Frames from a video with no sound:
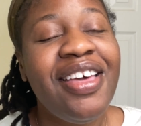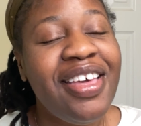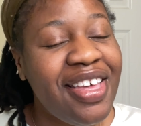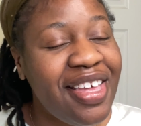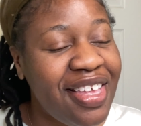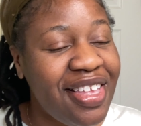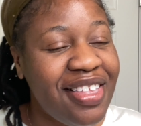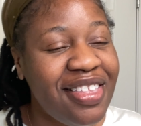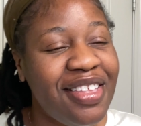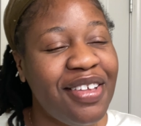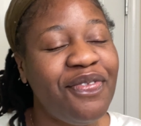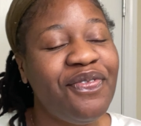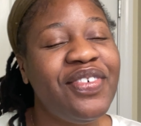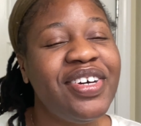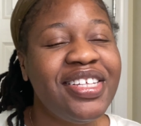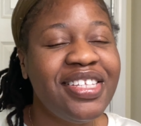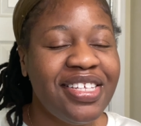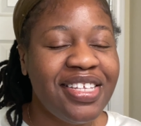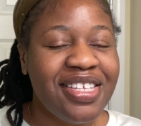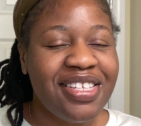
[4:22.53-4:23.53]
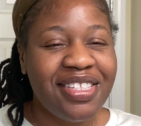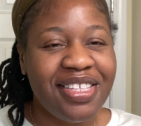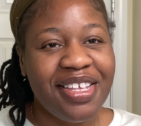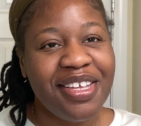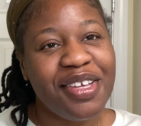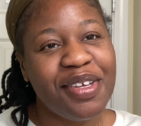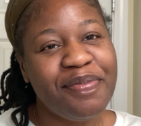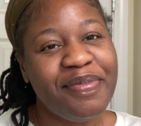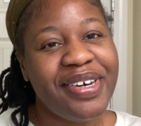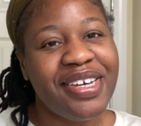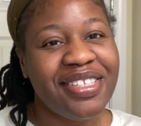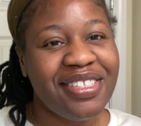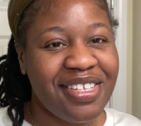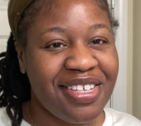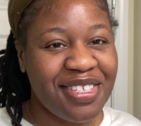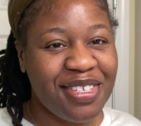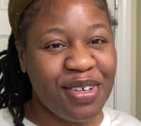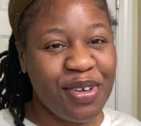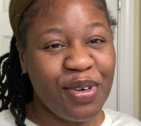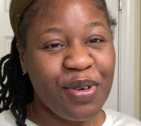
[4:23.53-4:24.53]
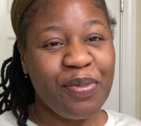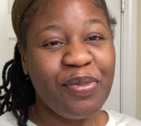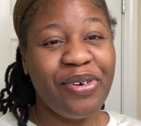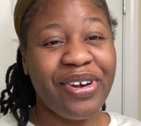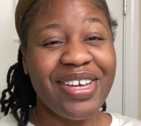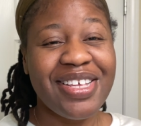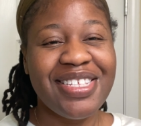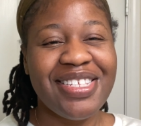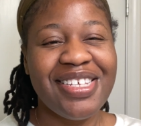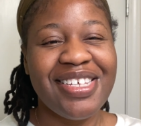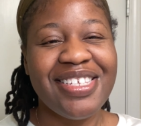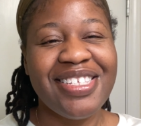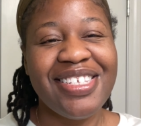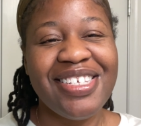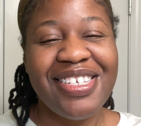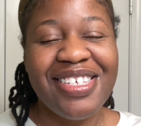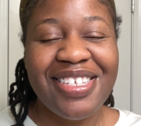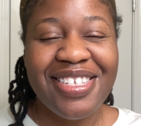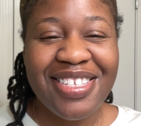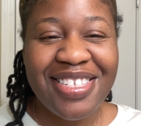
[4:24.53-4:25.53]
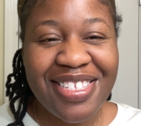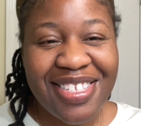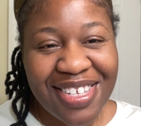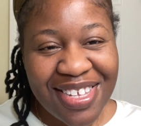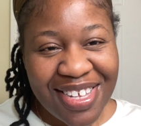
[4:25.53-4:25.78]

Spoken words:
And the funniest thing about this whole process is